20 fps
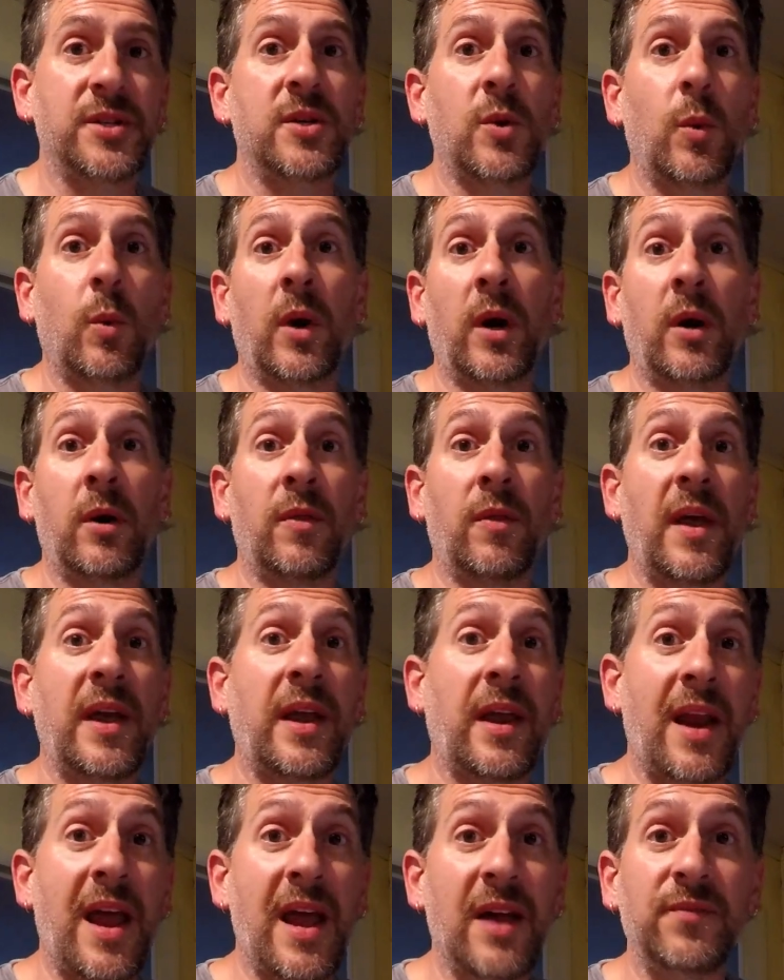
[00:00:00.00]
to where they
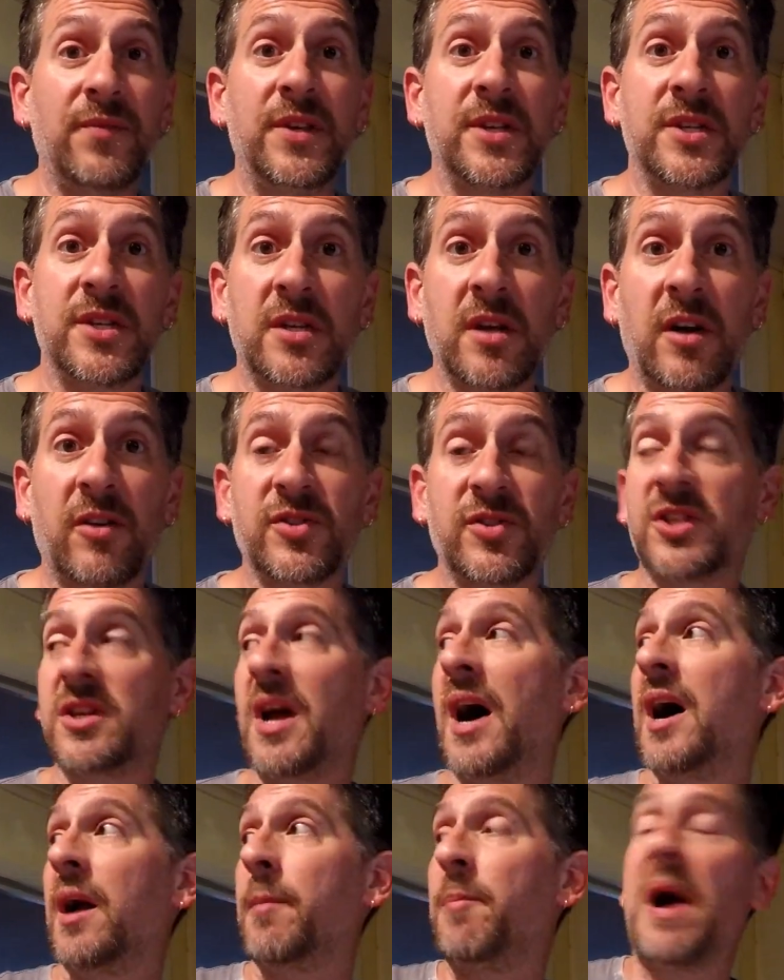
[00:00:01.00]
can have this stuff
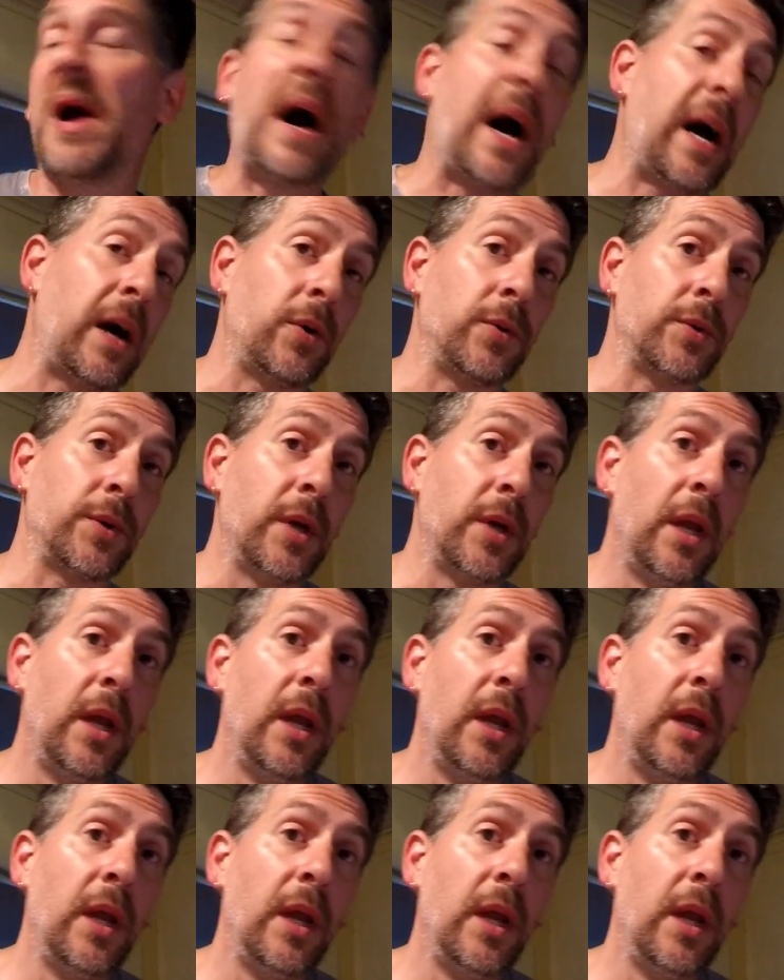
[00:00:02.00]
stockpiled